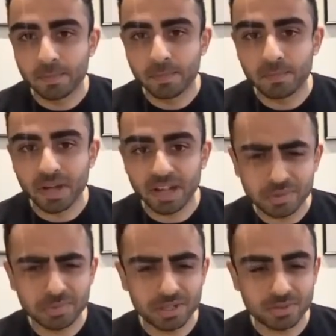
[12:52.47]

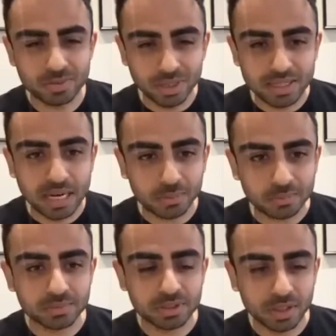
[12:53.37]
everybody's really now
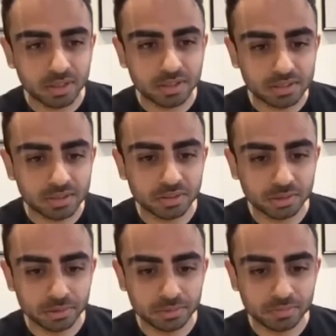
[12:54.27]
starting
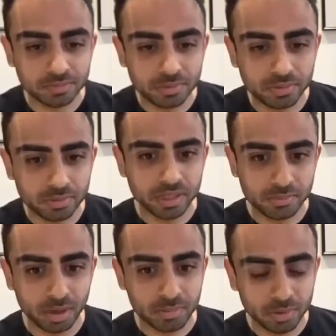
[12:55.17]
to really
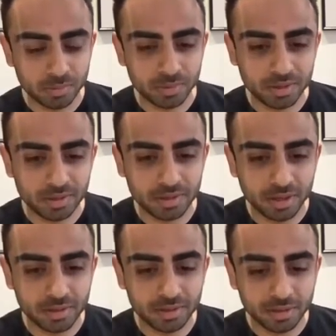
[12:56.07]
pipe up and
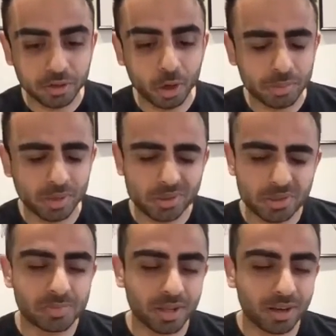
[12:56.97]
go beyond just
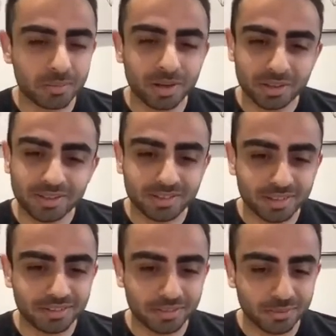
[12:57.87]
PR marketing
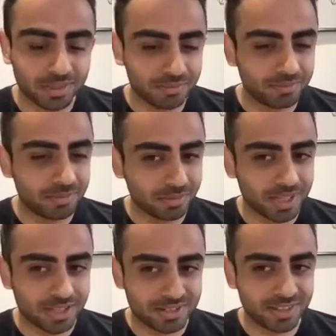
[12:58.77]
stunts and really feel that
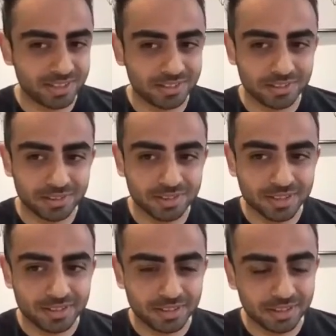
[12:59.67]
actually
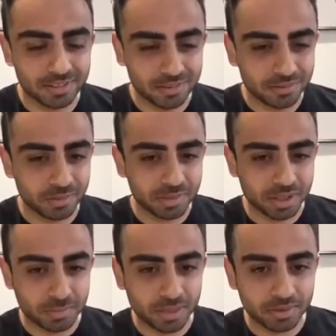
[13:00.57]
they need to do something
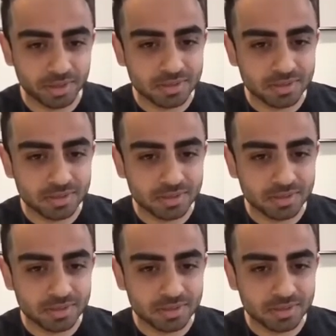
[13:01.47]
about this.